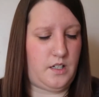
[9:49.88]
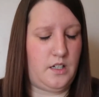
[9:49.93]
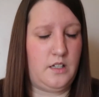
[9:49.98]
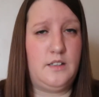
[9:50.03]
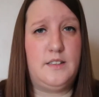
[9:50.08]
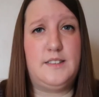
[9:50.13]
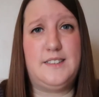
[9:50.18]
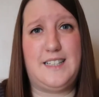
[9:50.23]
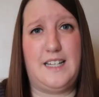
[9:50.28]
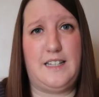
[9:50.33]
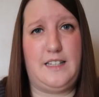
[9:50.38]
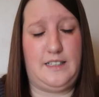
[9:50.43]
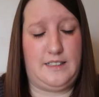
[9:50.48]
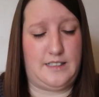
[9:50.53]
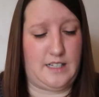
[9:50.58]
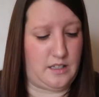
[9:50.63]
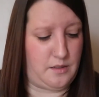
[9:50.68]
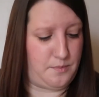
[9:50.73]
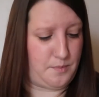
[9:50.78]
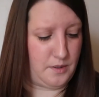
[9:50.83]
I'll take these
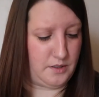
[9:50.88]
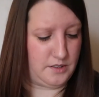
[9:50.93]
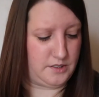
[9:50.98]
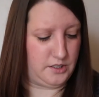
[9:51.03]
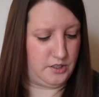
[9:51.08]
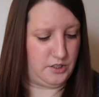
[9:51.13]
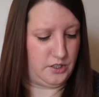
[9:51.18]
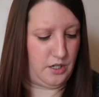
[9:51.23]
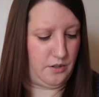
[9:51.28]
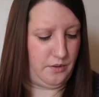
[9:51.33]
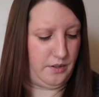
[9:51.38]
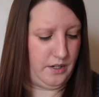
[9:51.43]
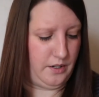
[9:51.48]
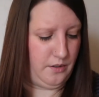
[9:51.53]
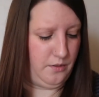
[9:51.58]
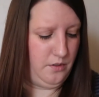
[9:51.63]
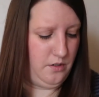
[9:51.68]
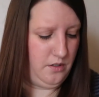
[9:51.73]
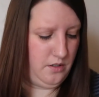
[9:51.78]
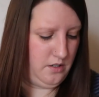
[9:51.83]
out of the box to show
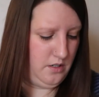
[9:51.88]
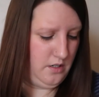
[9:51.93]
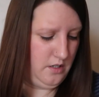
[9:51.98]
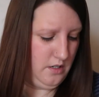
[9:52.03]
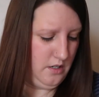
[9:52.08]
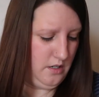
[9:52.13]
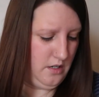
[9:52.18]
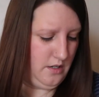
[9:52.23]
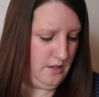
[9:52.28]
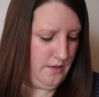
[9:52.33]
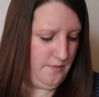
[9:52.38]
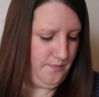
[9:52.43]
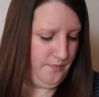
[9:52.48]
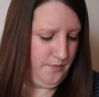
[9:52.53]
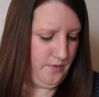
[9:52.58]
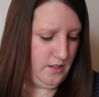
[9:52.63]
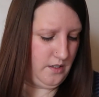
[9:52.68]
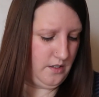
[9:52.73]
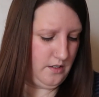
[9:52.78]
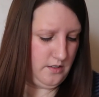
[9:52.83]
you.
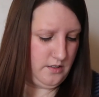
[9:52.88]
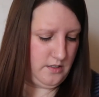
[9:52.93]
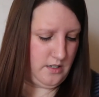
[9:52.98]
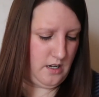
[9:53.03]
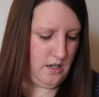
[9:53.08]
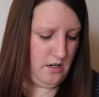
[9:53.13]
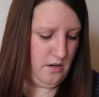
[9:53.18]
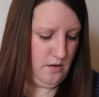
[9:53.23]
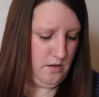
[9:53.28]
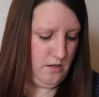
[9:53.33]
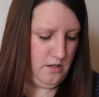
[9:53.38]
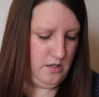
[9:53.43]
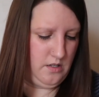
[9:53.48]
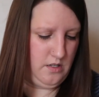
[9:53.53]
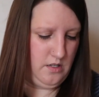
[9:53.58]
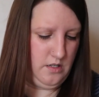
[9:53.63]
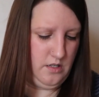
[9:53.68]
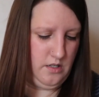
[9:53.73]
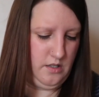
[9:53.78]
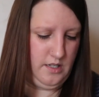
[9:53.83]
So
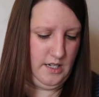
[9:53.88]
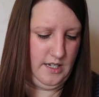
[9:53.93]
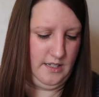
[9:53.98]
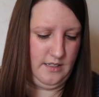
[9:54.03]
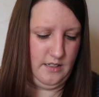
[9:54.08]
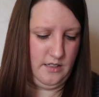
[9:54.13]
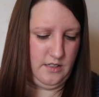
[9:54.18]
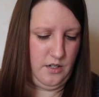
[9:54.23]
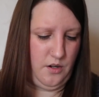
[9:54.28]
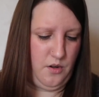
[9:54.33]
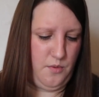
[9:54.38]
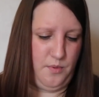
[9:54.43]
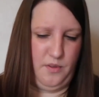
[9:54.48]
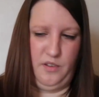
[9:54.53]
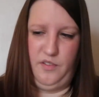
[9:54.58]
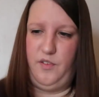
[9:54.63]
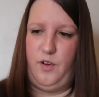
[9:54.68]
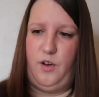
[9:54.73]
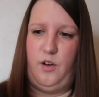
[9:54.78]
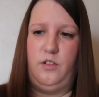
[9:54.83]
these are
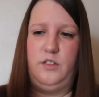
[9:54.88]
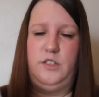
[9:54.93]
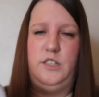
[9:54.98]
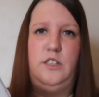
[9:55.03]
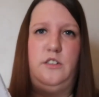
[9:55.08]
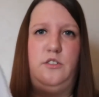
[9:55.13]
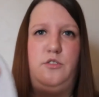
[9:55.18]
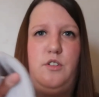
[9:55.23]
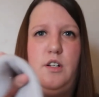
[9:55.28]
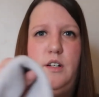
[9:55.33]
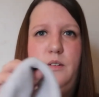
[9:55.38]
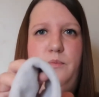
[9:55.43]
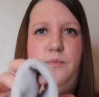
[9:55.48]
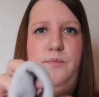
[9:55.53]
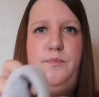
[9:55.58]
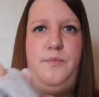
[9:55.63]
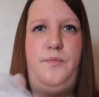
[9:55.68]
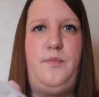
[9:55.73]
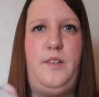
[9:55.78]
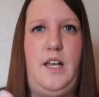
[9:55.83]
suitable for all children,
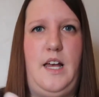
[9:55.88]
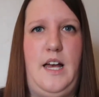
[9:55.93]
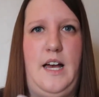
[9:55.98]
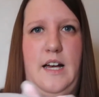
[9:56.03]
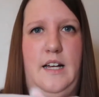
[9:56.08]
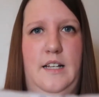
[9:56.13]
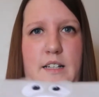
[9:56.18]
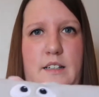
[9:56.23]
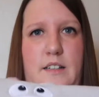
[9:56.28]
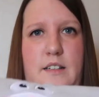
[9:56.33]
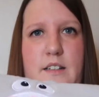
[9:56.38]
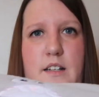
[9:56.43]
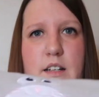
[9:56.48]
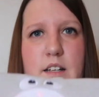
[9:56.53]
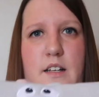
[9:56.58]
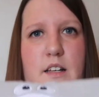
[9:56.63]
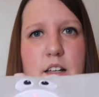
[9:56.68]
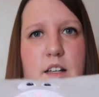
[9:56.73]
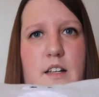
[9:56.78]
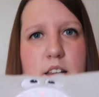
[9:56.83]
and
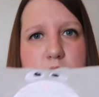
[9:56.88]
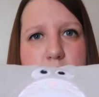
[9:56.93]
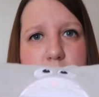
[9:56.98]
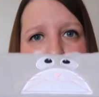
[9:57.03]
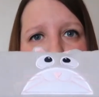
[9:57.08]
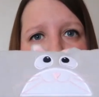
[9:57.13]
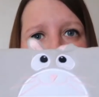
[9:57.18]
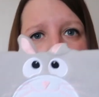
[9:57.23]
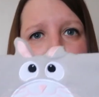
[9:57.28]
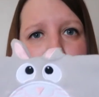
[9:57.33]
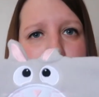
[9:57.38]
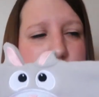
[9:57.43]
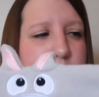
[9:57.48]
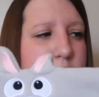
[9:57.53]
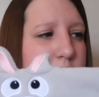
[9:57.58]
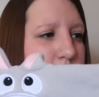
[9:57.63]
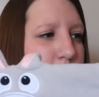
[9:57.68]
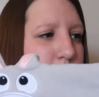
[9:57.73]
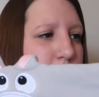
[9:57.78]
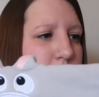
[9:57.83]
they come
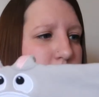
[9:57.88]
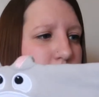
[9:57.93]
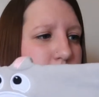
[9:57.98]
as